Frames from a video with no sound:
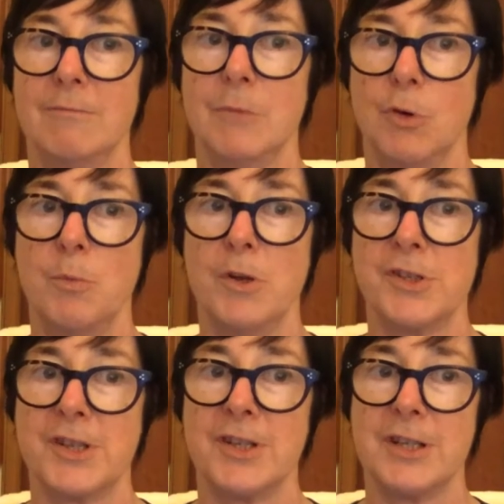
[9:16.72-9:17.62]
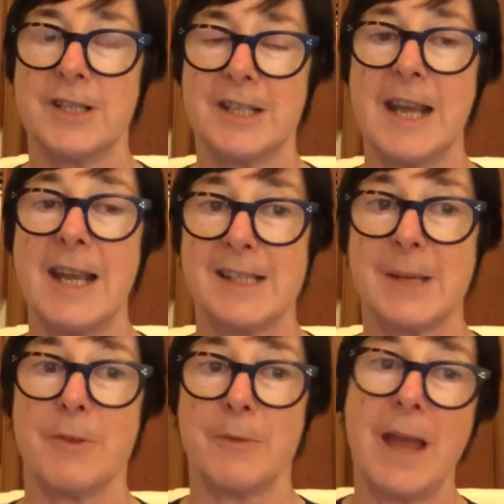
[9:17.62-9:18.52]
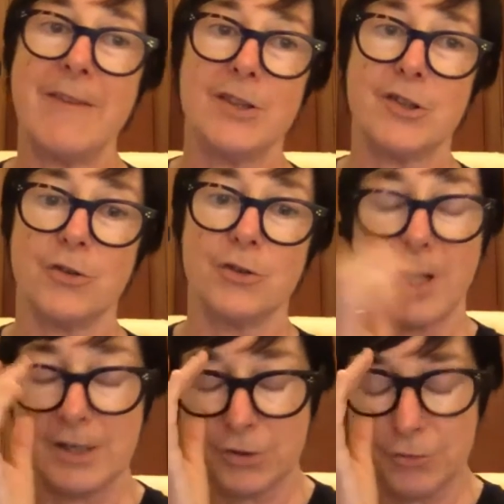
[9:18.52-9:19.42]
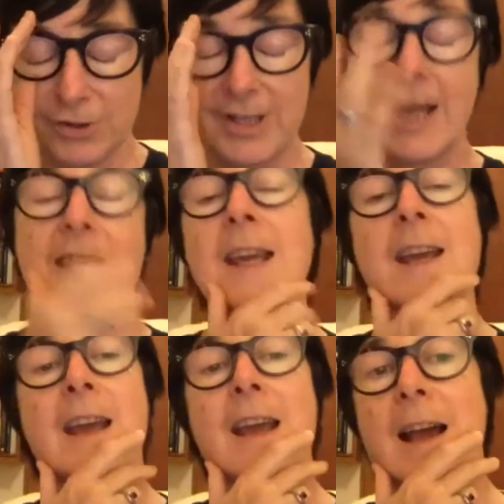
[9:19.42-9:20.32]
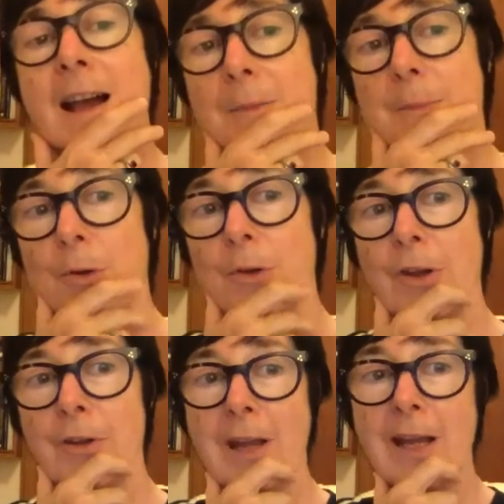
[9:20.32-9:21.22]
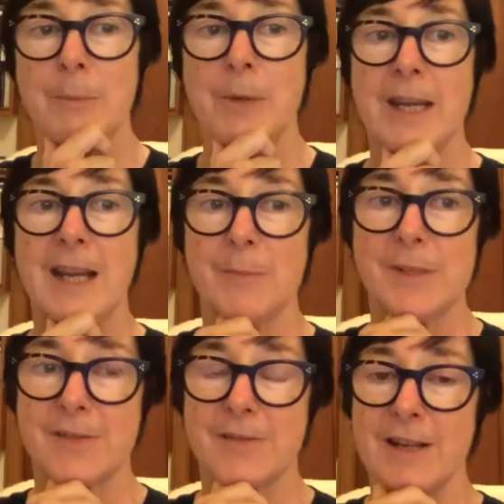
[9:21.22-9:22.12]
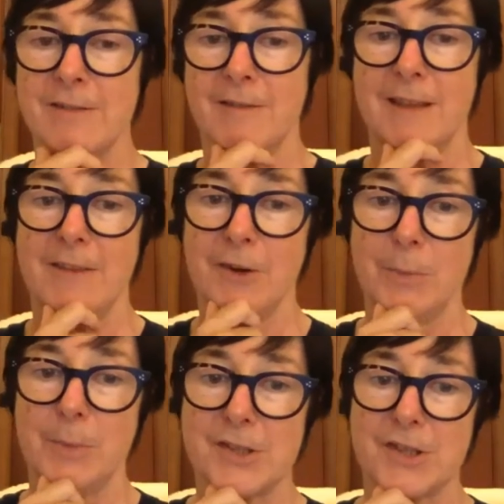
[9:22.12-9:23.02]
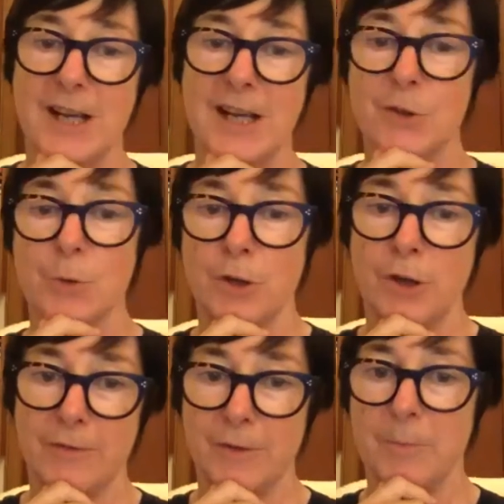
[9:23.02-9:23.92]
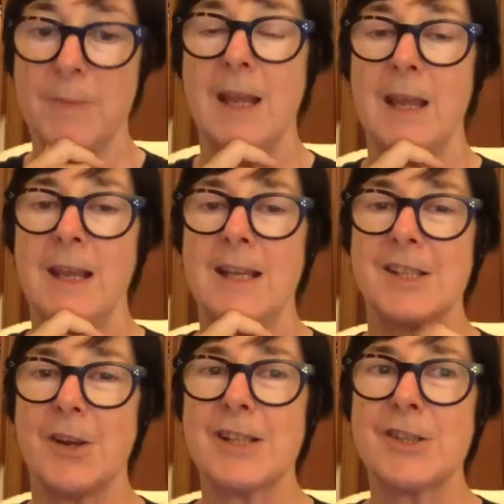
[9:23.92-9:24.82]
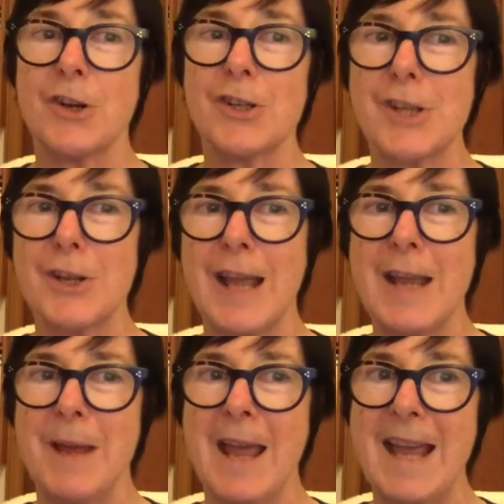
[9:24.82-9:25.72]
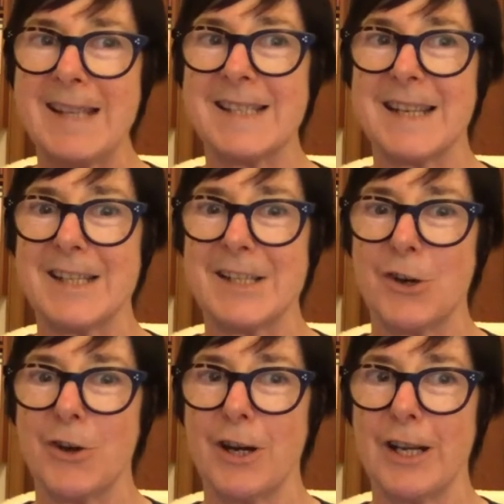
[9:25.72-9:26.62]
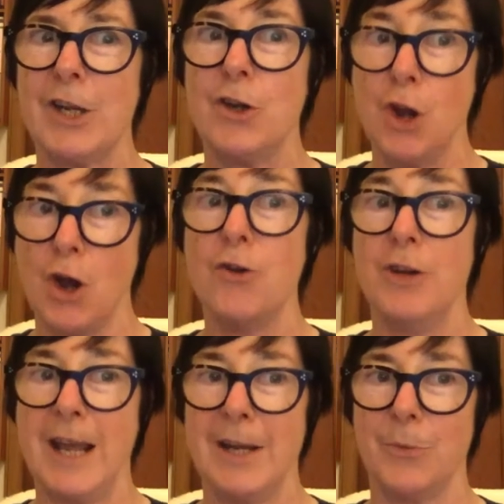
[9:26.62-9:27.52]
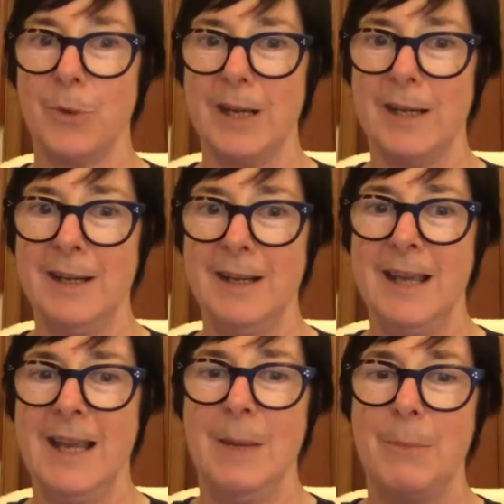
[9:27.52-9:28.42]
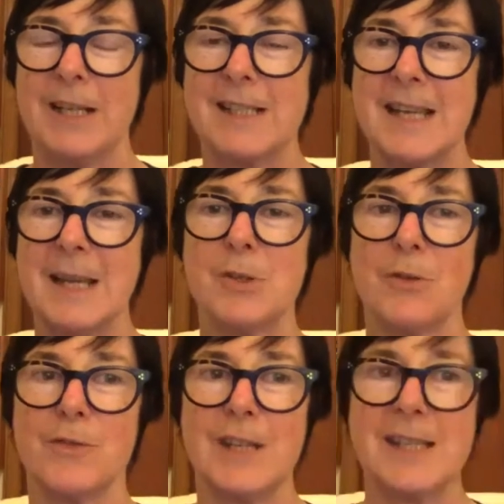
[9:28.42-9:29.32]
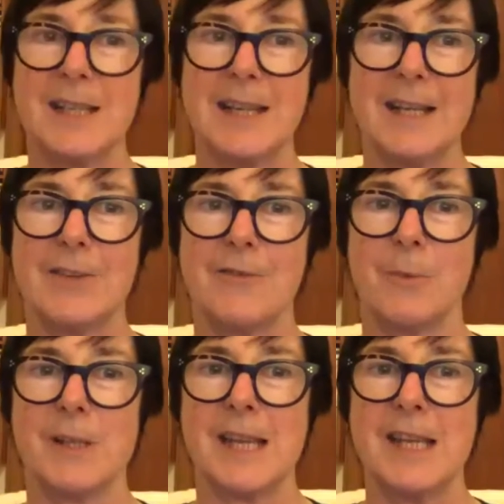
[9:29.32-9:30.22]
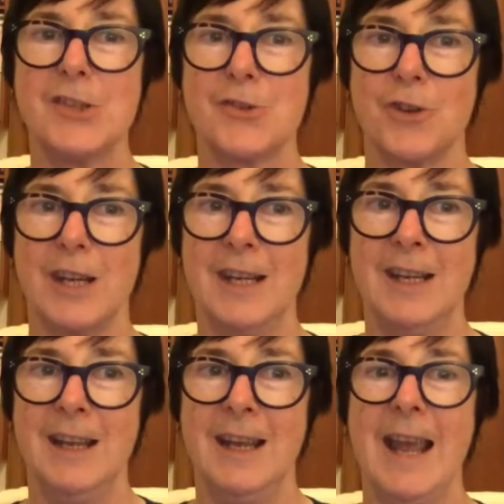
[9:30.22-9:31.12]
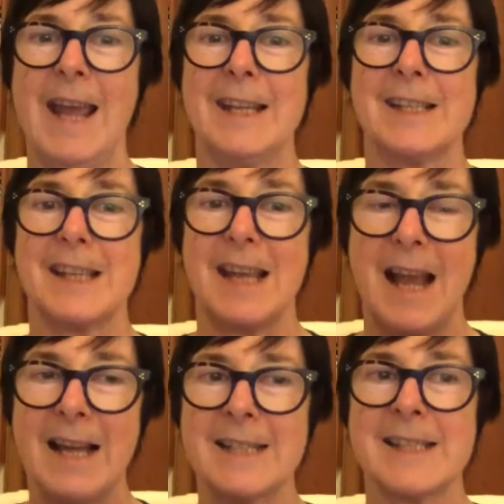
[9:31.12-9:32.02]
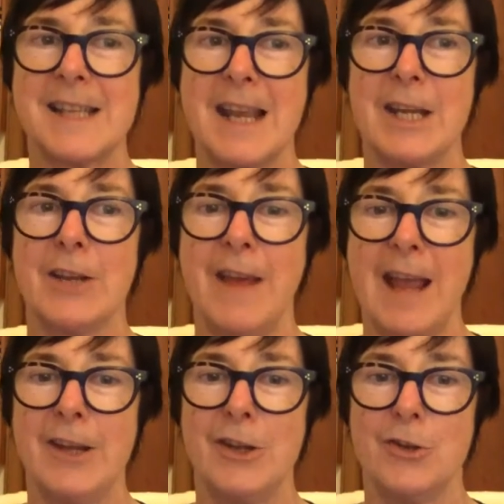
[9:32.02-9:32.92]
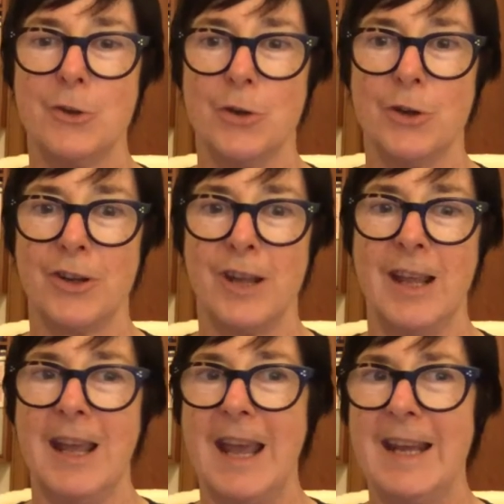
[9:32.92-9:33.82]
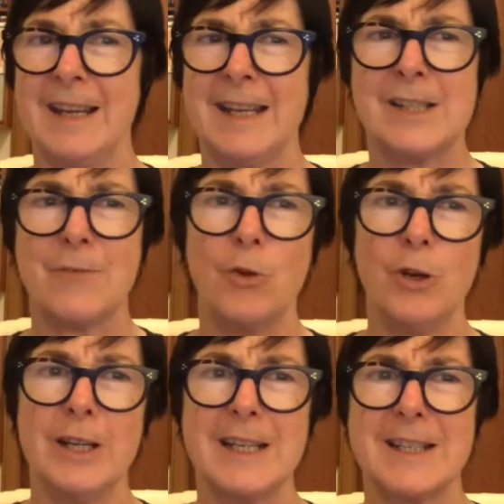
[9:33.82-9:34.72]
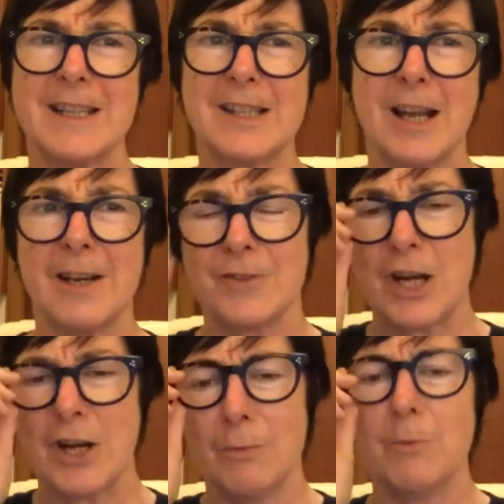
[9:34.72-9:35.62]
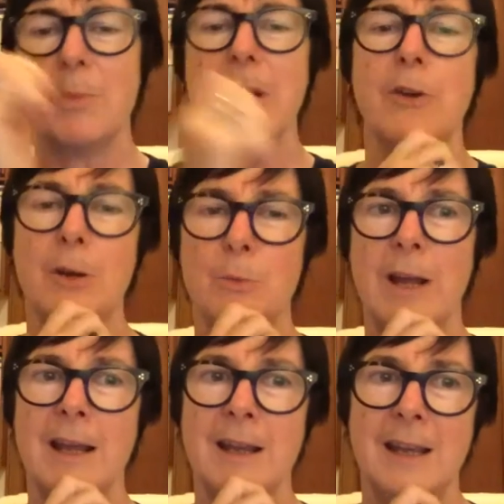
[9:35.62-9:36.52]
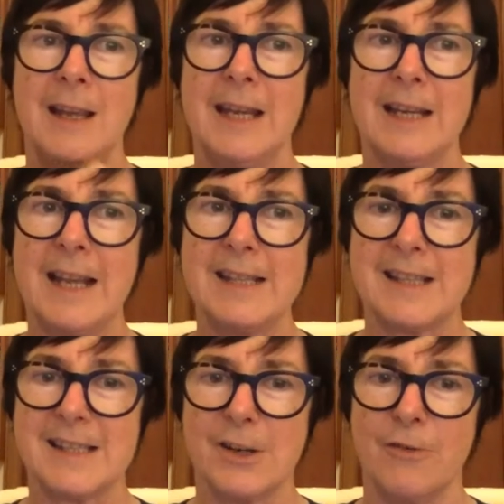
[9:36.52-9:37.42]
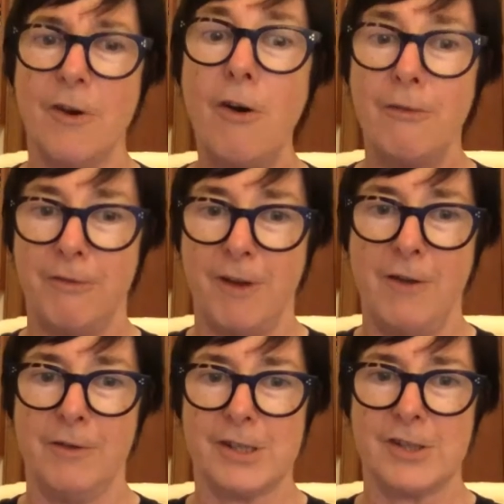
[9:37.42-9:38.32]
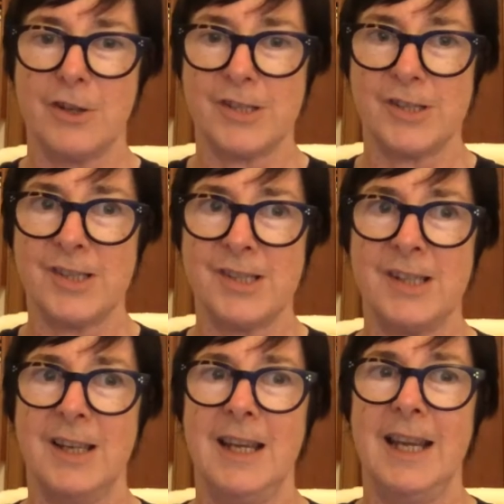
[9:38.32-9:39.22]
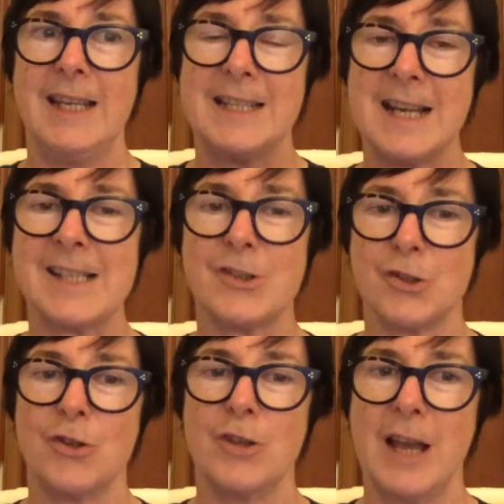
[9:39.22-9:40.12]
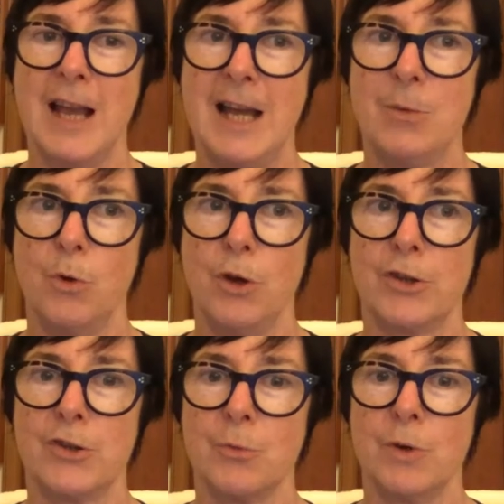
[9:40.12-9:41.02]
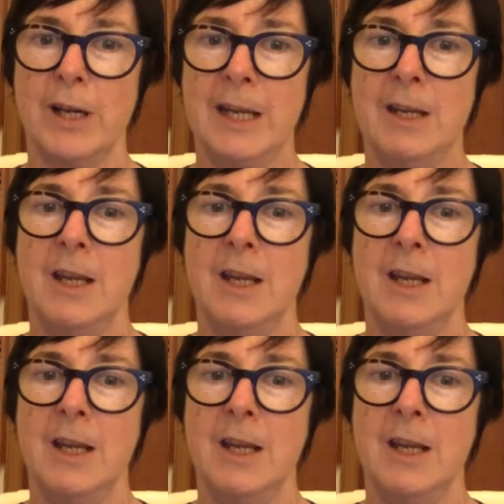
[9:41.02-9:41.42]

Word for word: almost to today, and some of them haven't until today, um, although LNP mm-hmm. governments have done their very best to undo a lot of them. So it's not as though Labor hasn't historically known how to win, but it seems to have disconnected from its history and its understanding of how you do it. And it's fallen into this kind of terrible period where it lets itself off over its losses. It doesn't do the hard work to really